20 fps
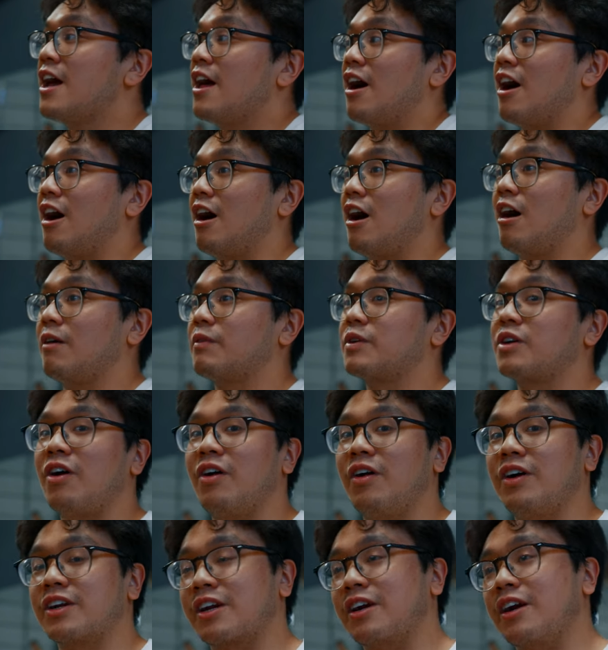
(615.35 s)
Um,
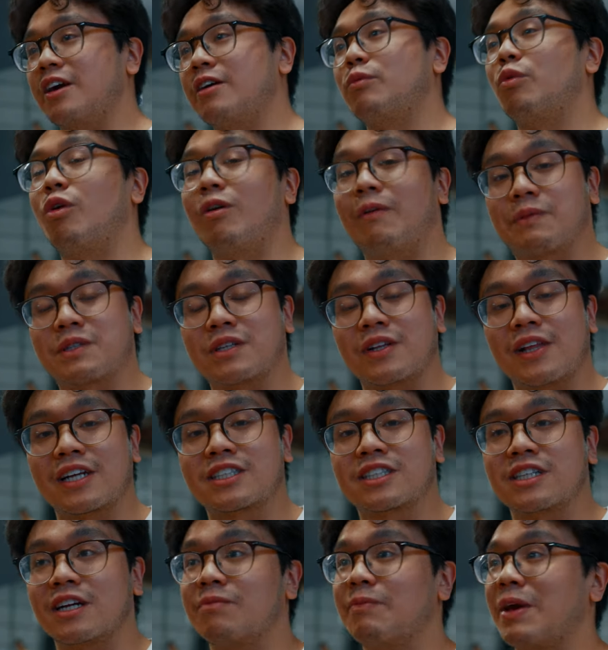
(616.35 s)
calling your warm-up
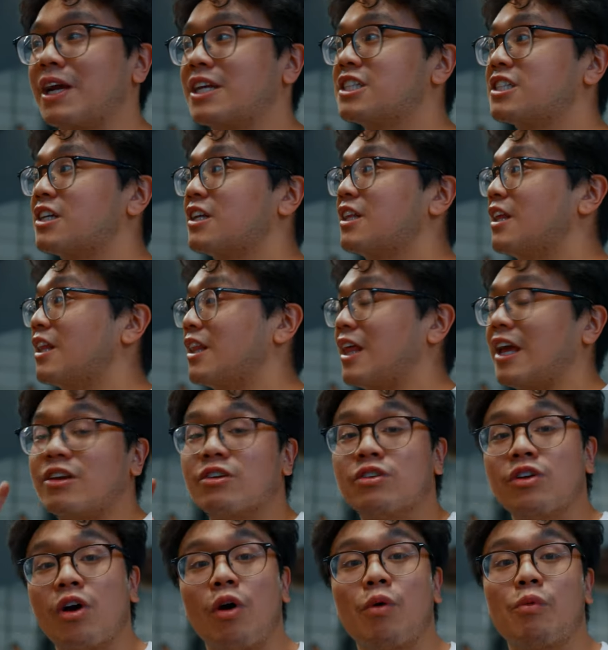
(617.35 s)
selection, making sure that,
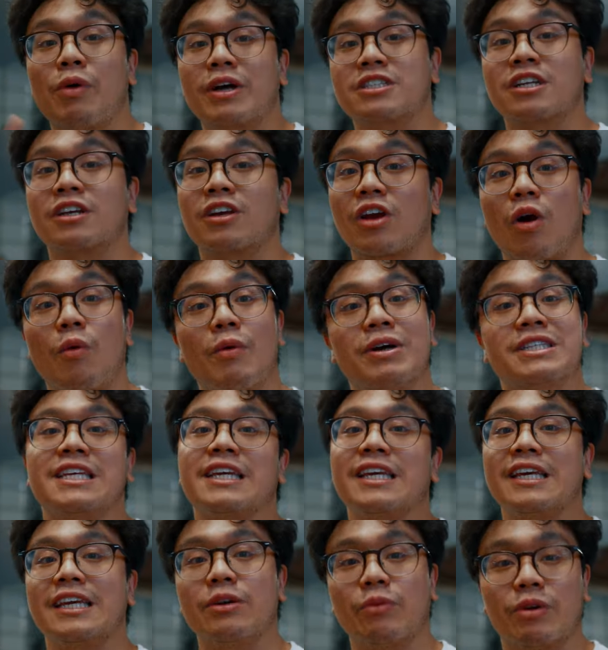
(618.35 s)
you know when to go, when to
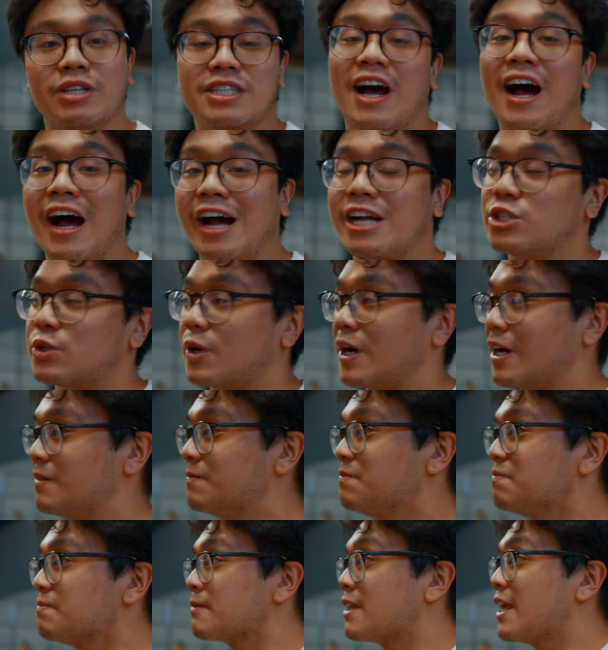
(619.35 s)
eat, when to hydrate,
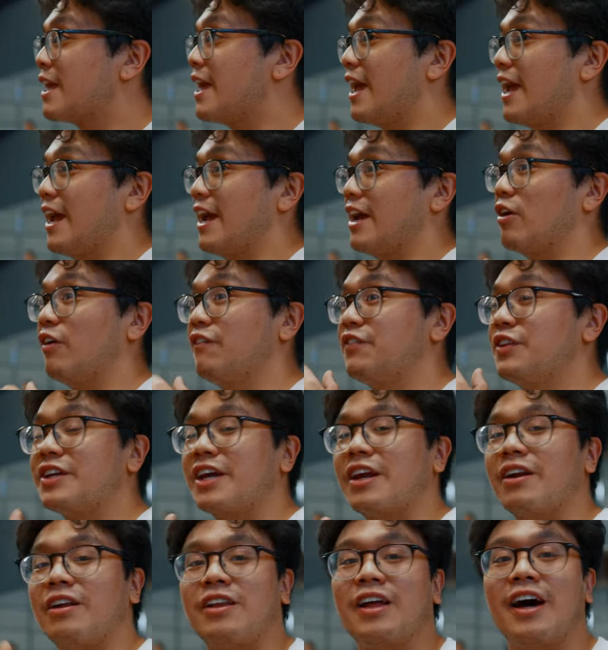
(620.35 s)
and hopefully
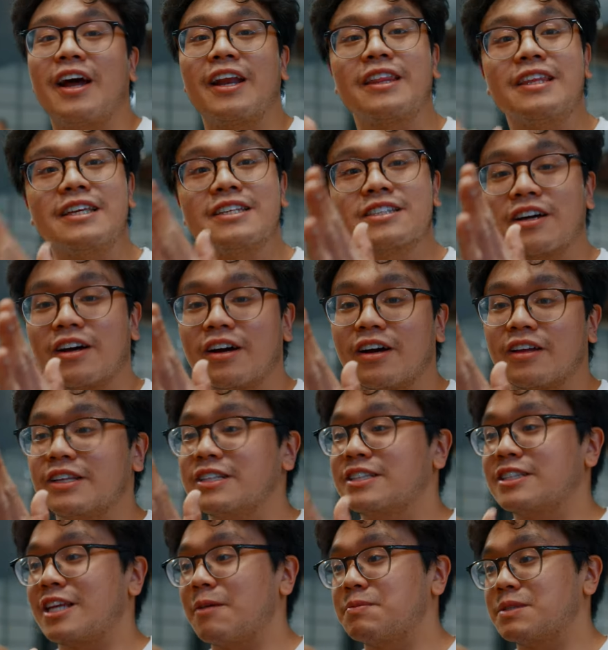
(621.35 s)
get a lot of these uh,
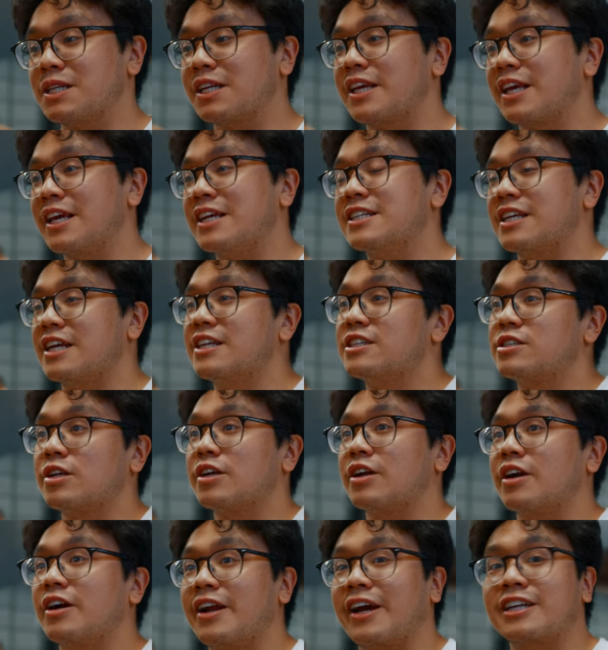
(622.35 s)
these tips and keys into
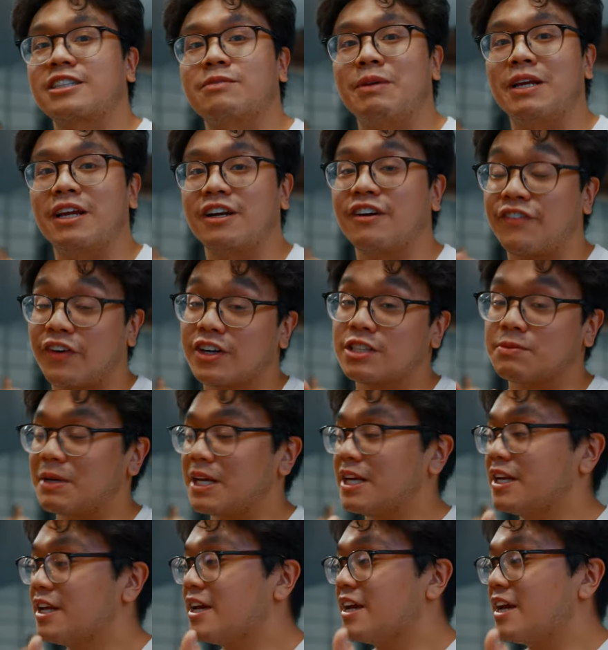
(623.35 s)
your next meet and your first
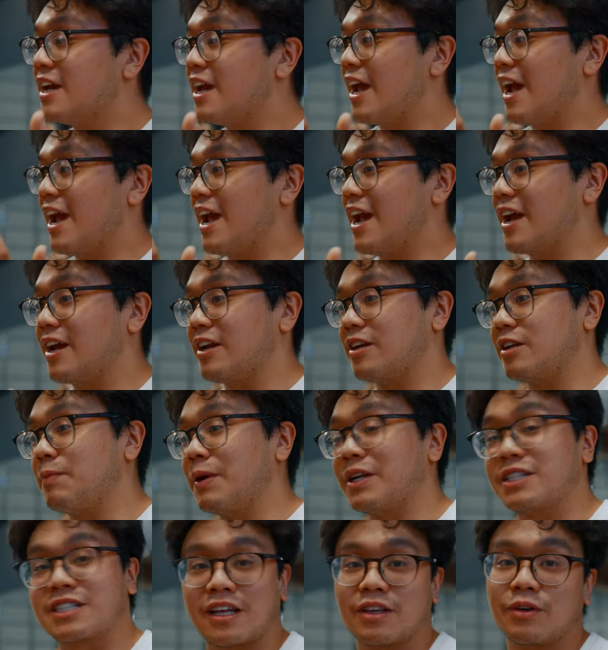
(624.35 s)
meet, and you
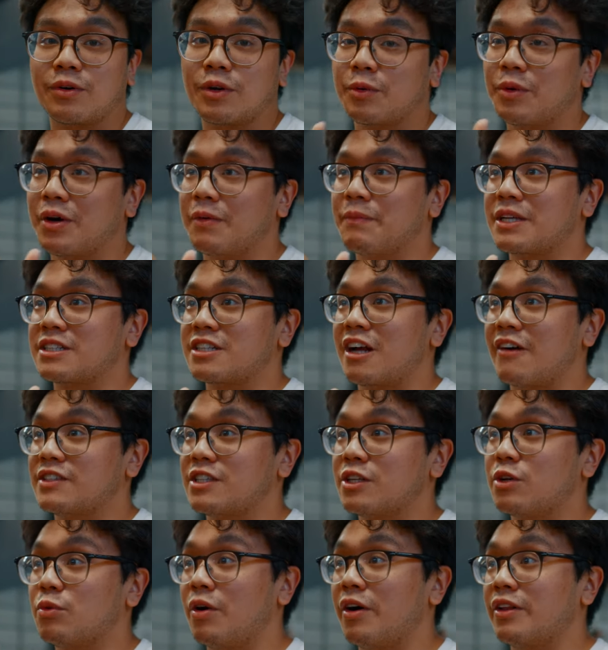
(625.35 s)
put it together really well because
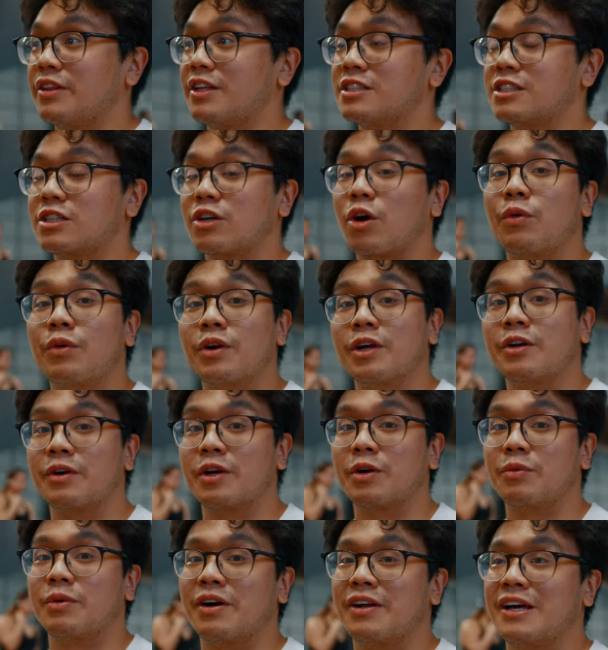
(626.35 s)
obviously you want this to go really,
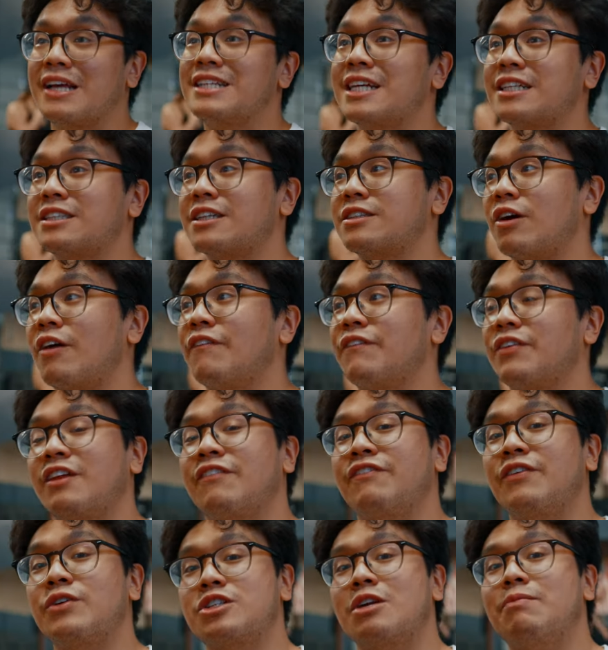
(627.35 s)
really well. It sets the tone for the
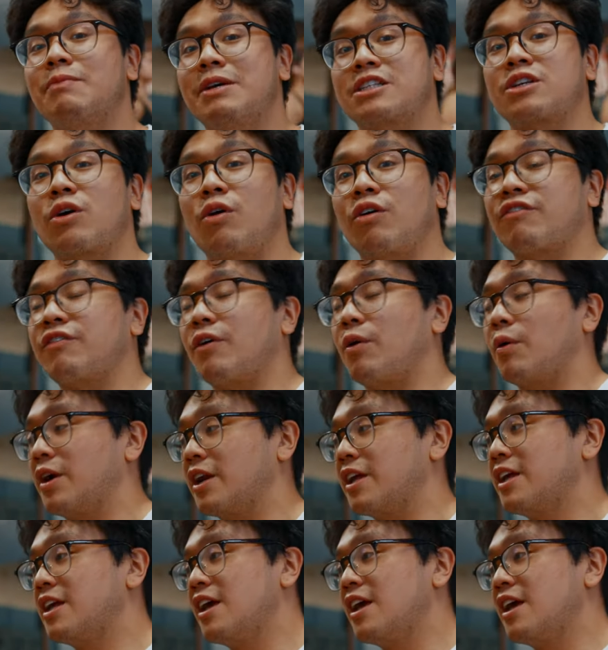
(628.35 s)
future meets going forward.